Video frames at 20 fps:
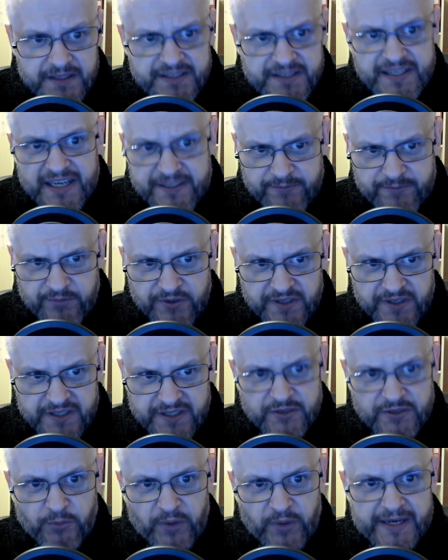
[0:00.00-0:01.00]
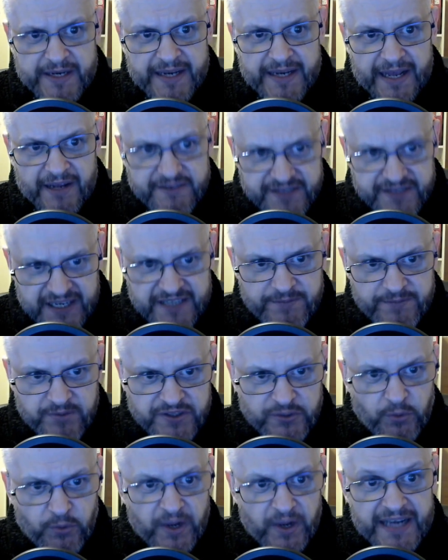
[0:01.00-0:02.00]
desperate to win now,
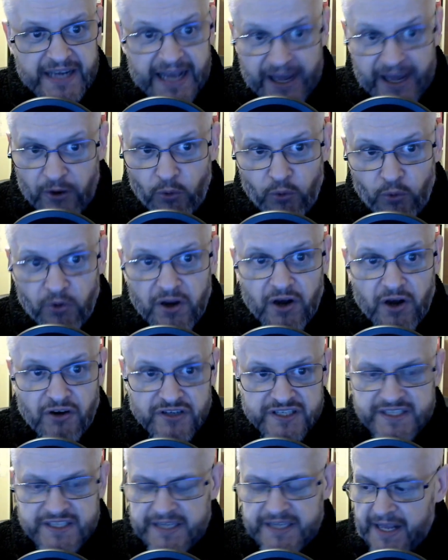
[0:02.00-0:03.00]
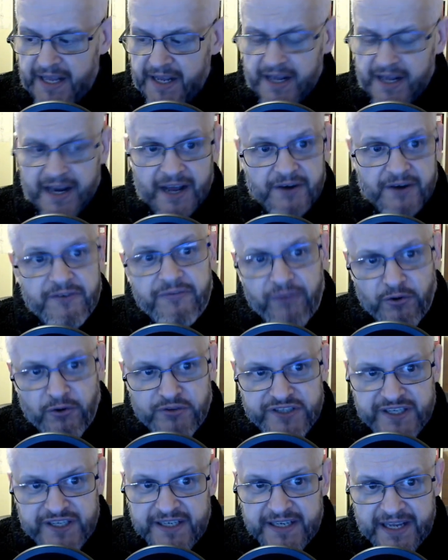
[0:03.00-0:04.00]
desperate to win at all costs. Now,
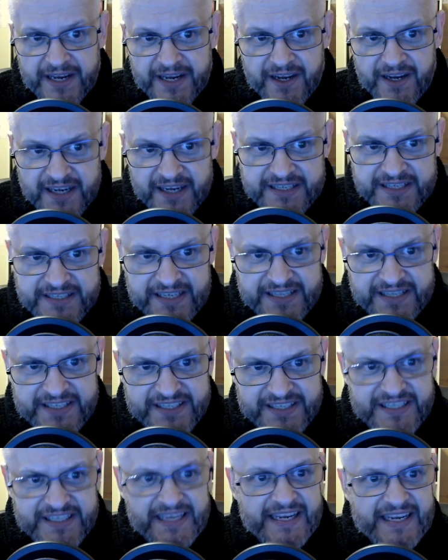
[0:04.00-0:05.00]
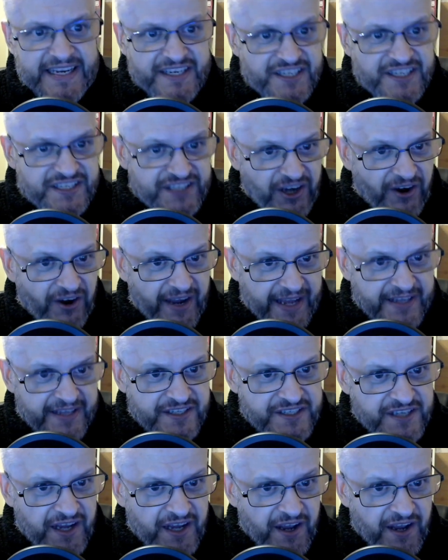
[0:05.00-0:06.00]
unfortunately, I did see
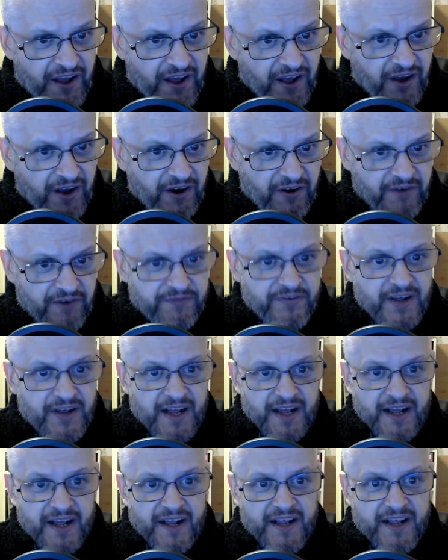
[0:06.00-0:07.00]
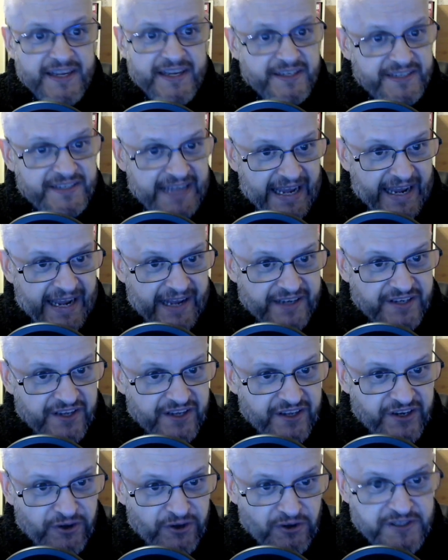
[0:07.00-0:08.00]
signs of his dad,
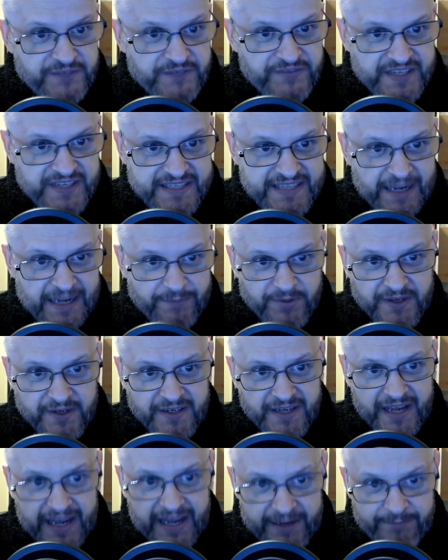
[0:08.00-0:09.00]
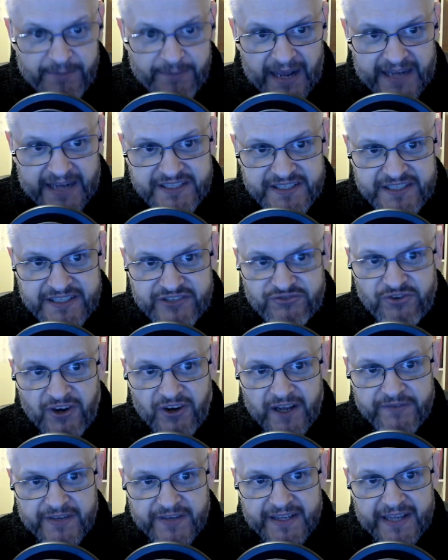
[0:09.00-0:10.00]
Jos Verstappen, in Max's
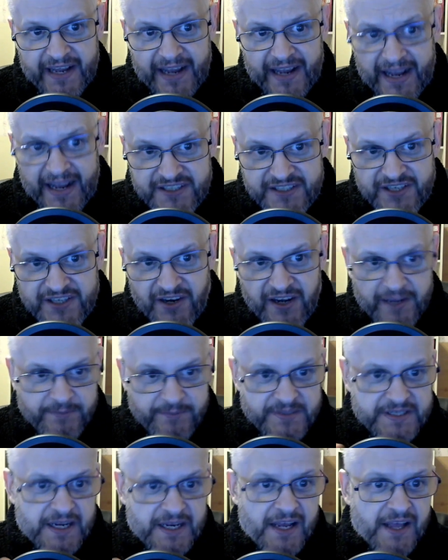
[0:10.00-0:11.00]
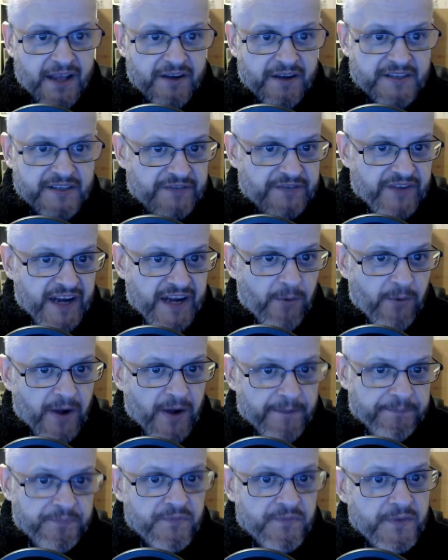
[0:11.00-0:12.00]
driving there at times. Because if
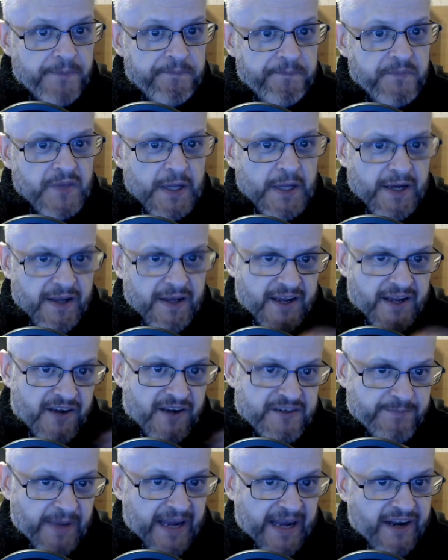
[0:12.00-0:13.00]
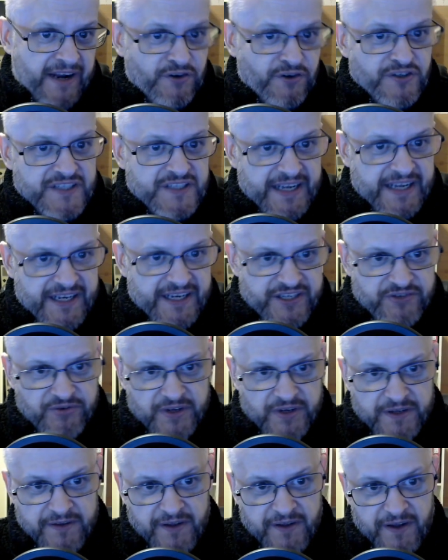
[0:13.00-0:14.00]
anyone goes back and looks at the
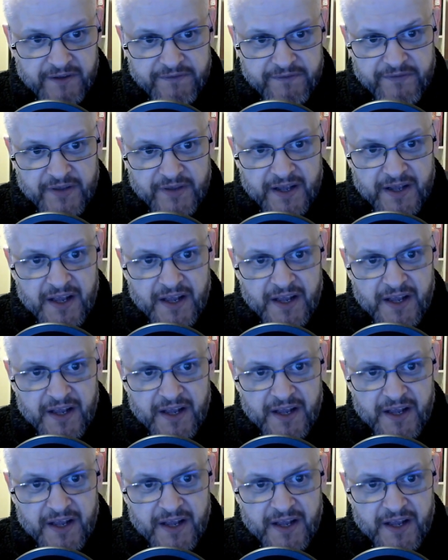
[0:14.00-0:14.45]
history of